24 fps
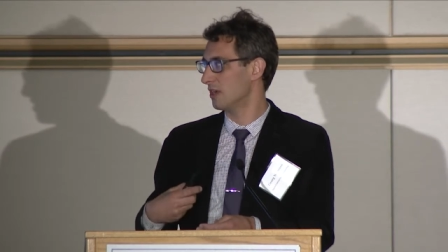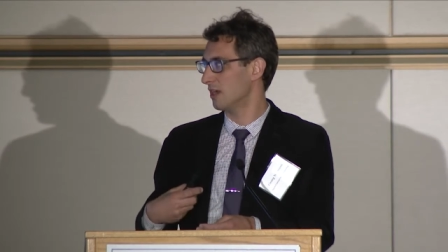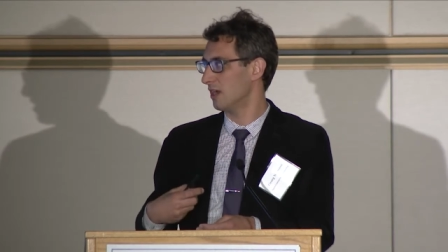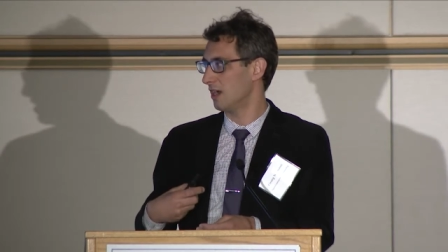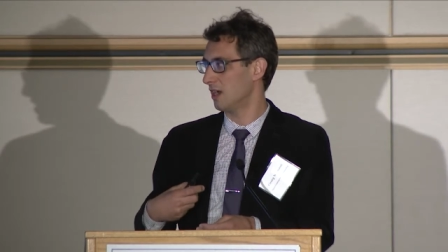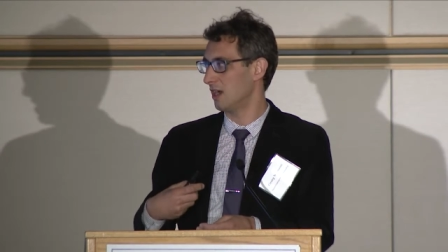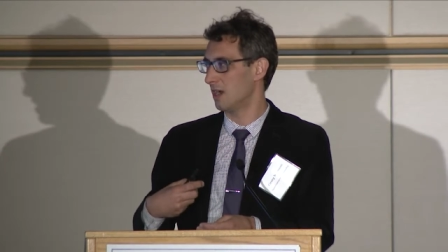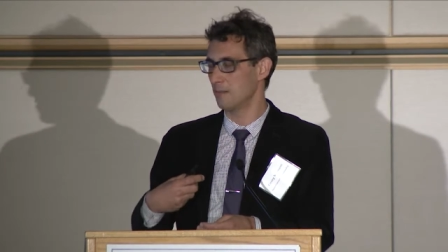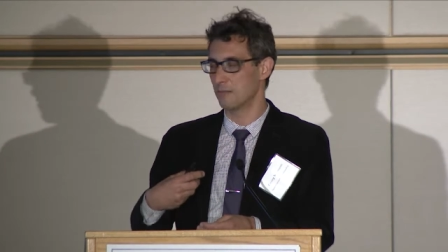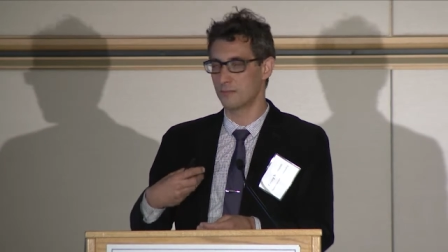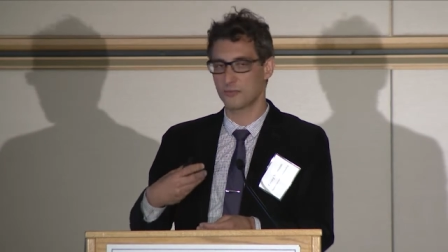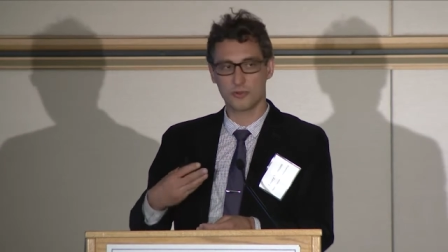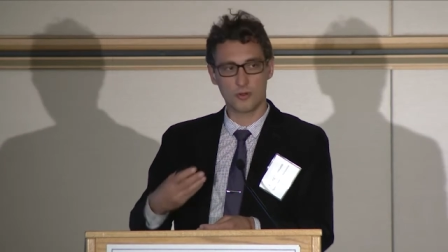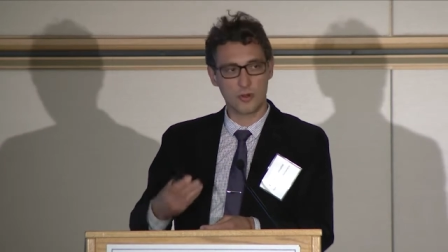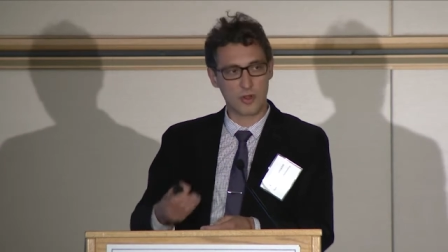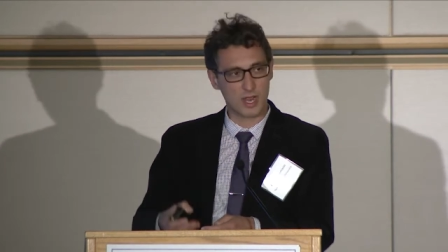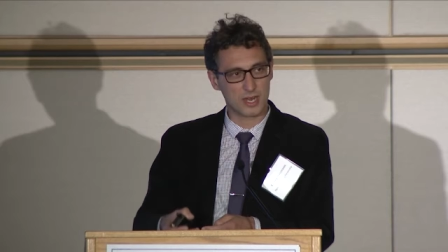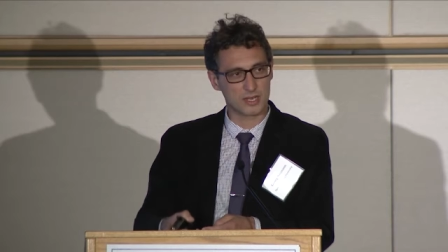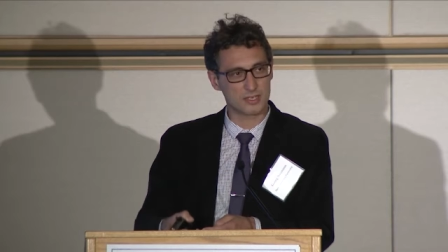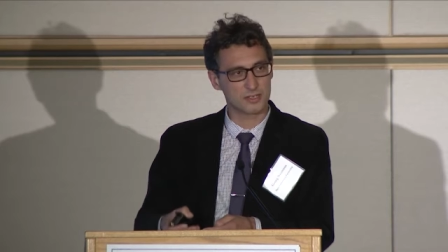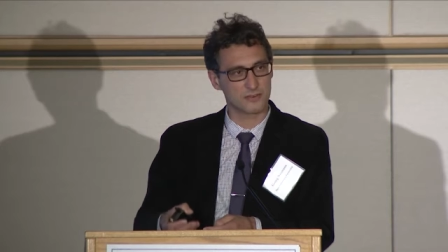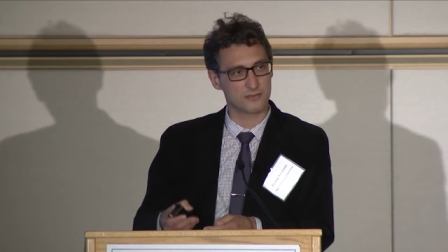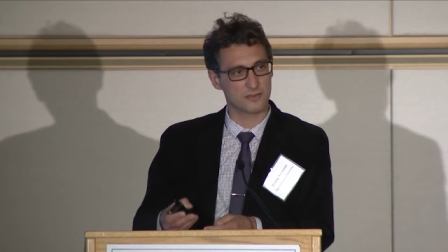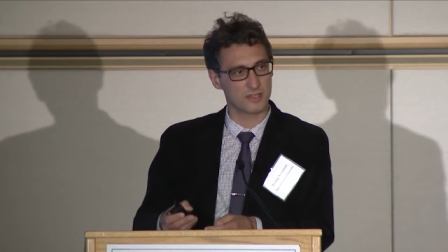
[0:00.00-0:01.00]

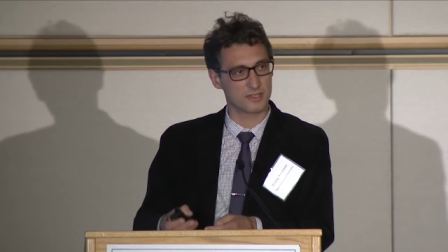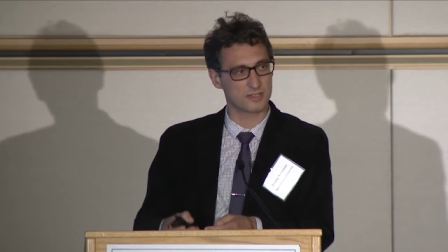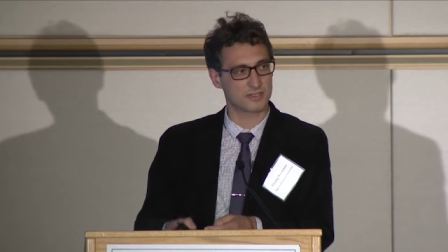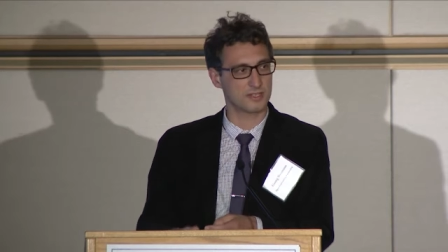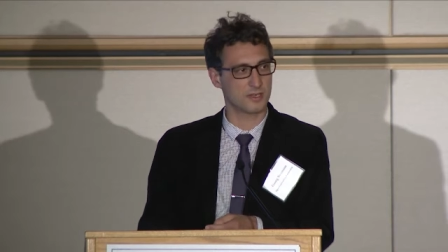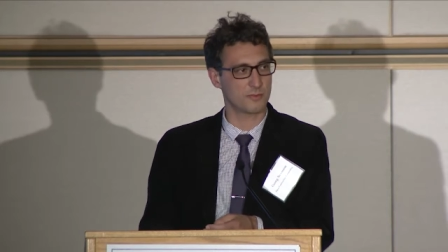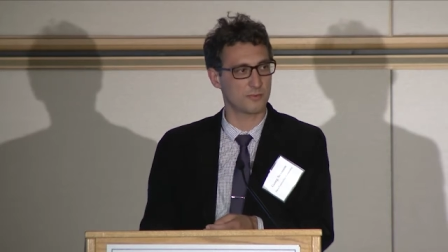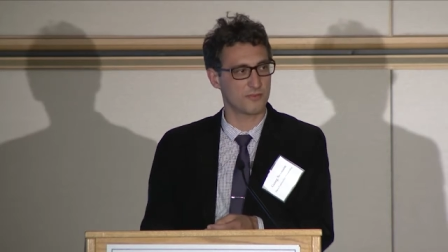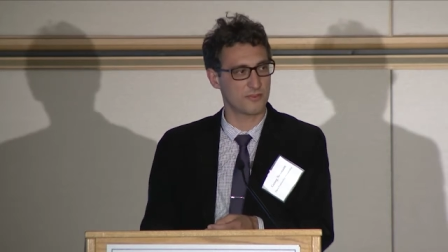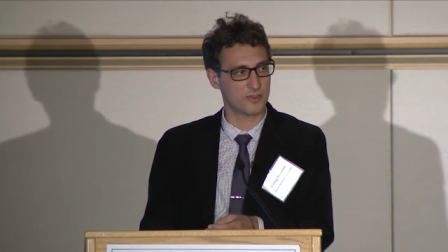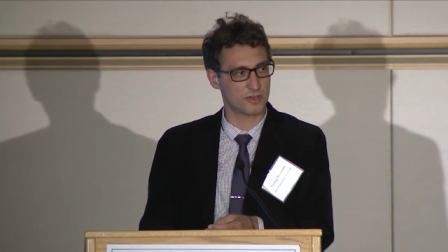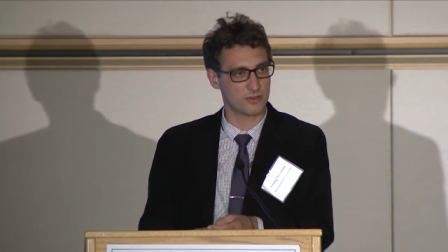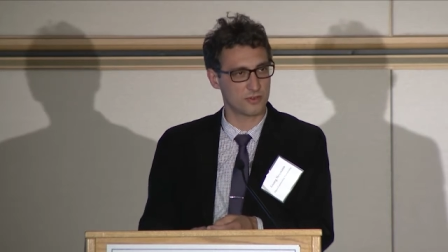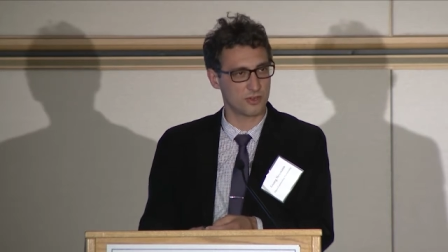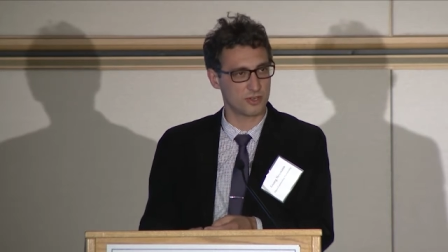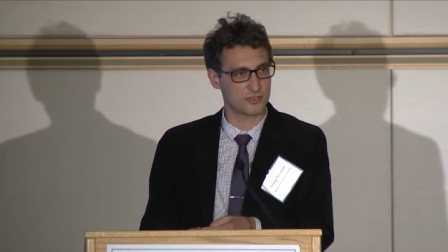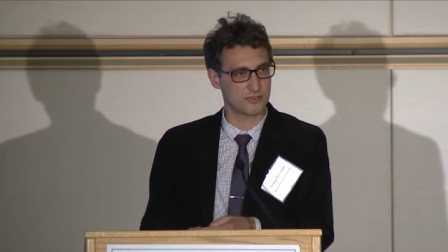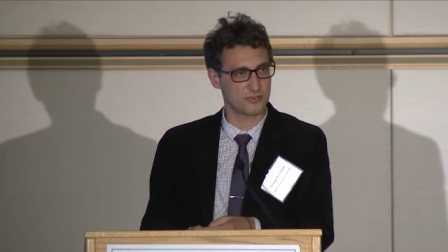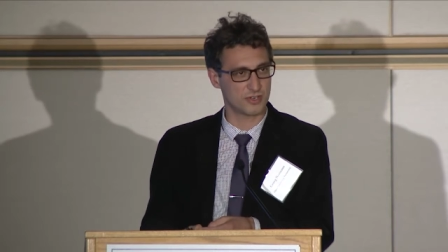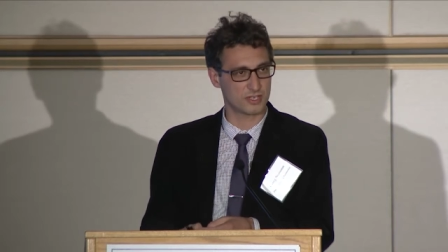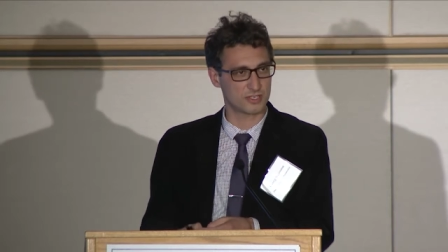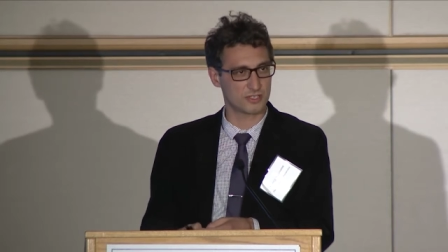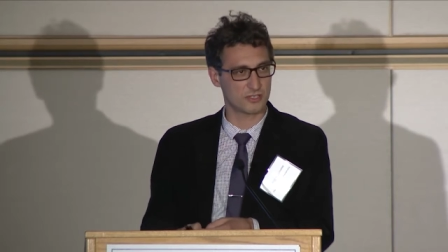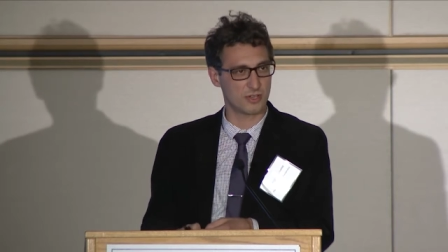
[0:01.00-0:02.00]
proactively some of their
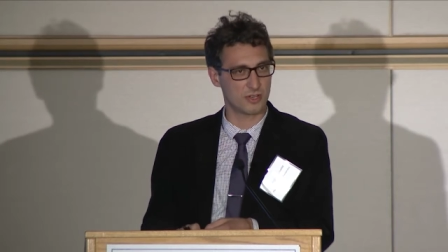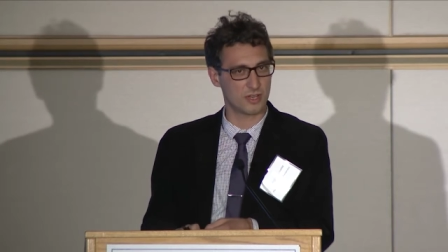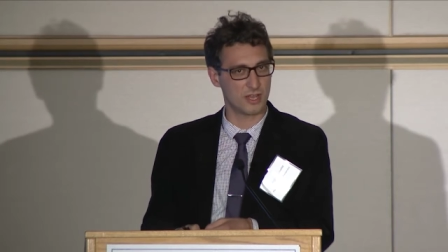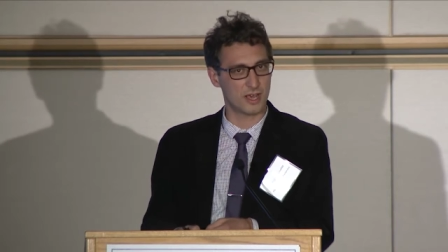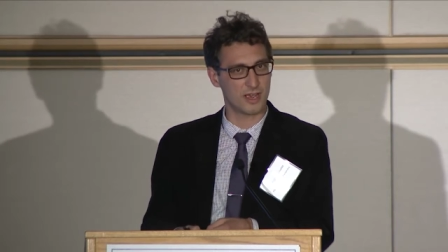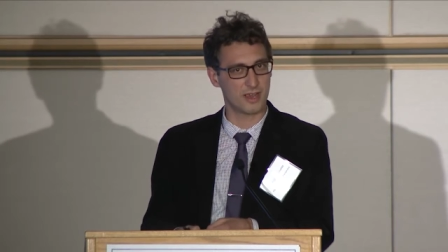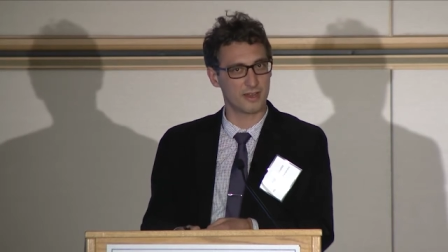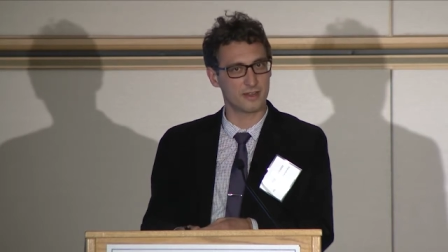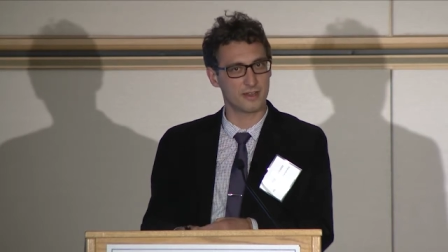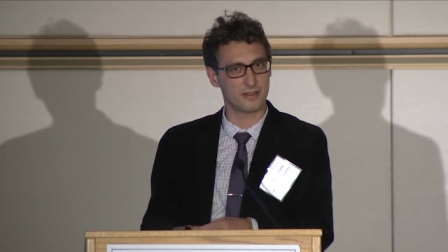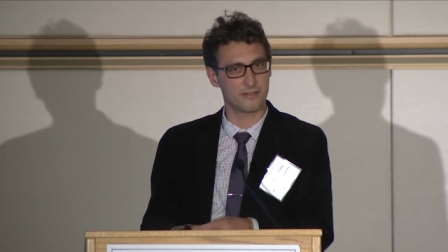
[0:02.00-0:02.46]
contracts online.